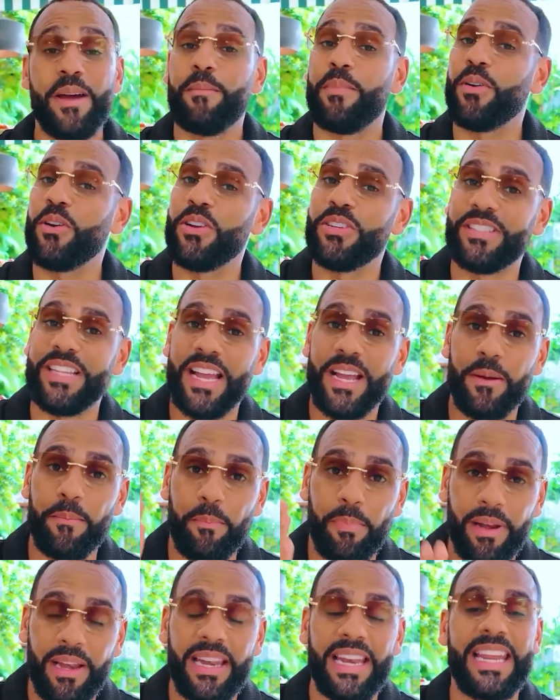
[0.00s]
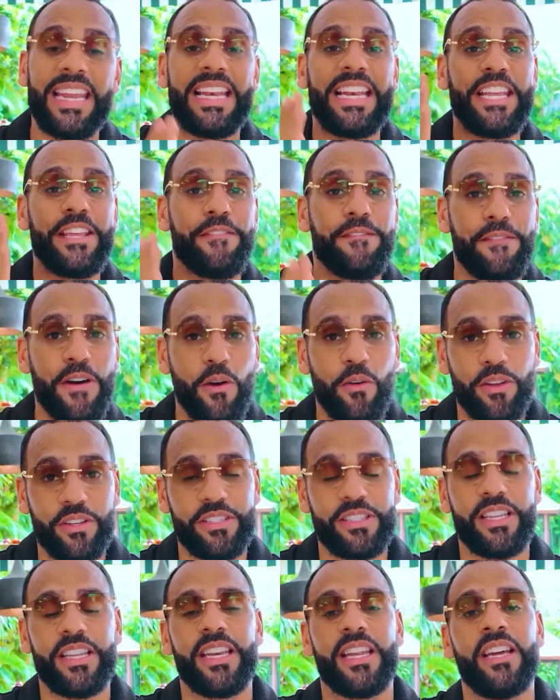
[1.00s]
Because they're completely
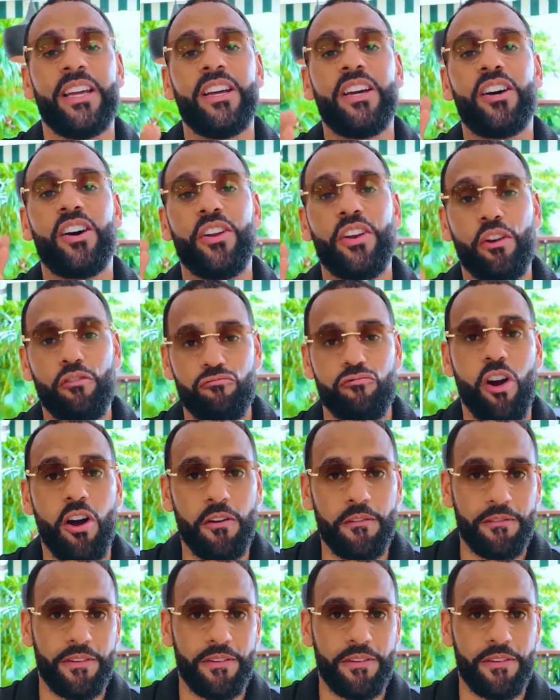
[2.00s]
focusing on the wrong